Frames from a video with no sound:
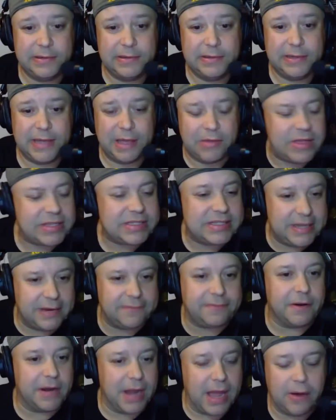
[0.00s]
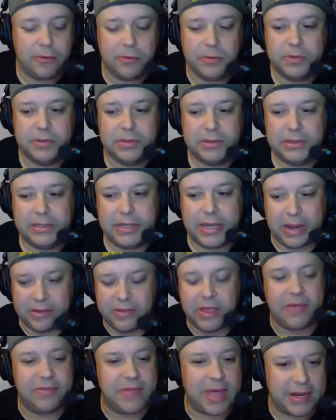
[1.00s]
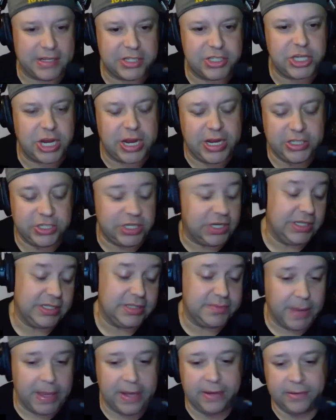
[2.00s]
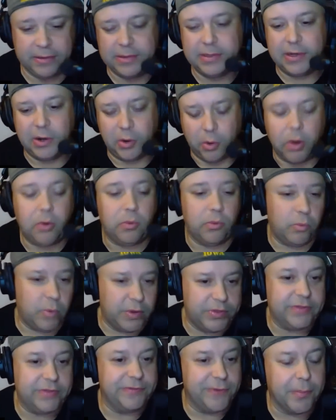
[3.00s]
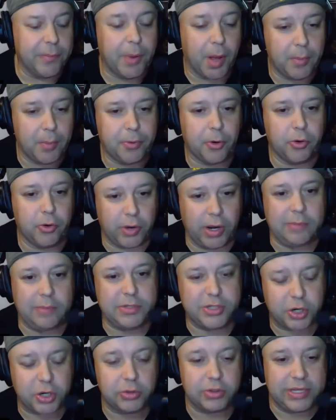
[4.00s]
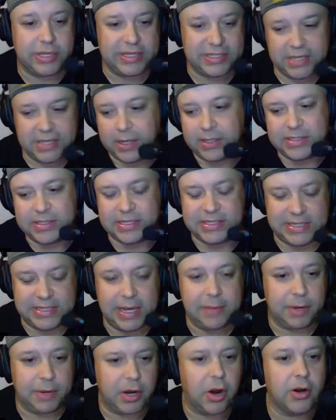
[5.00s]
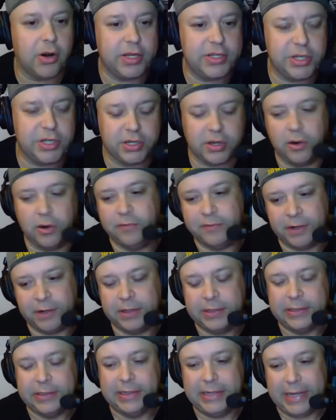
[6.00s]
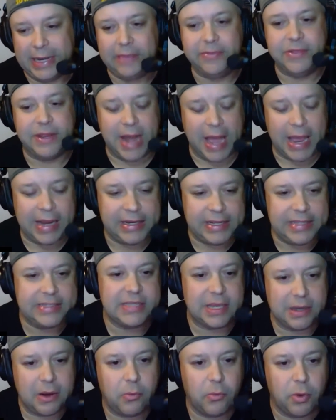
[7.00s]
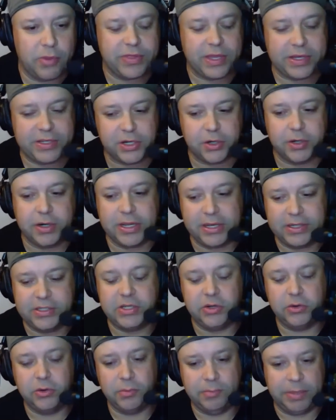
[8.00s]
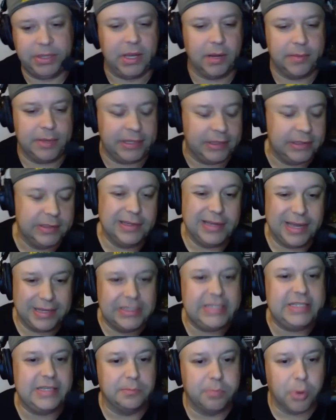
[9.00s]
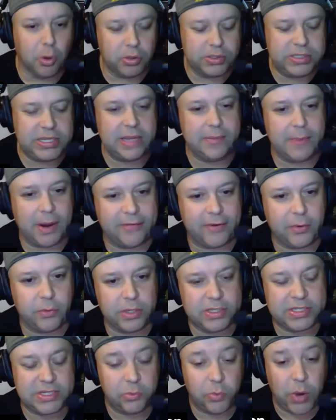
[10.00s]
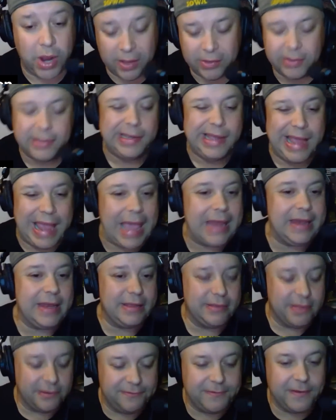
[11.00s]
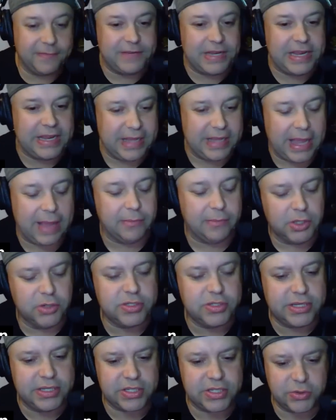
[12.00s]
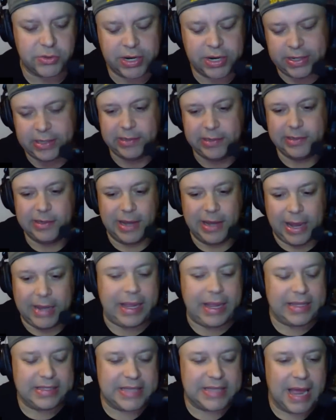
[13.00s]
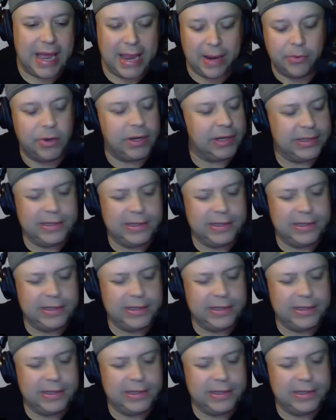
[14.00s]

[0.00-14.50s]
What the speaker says: And that's different now. And that has changed. And it's been what the football program certainly has done since Dan McCartney took over in the 90s and what they turned into and becoming at least a bowl team every once in a while, ending the 15-game losing streak against Iowa.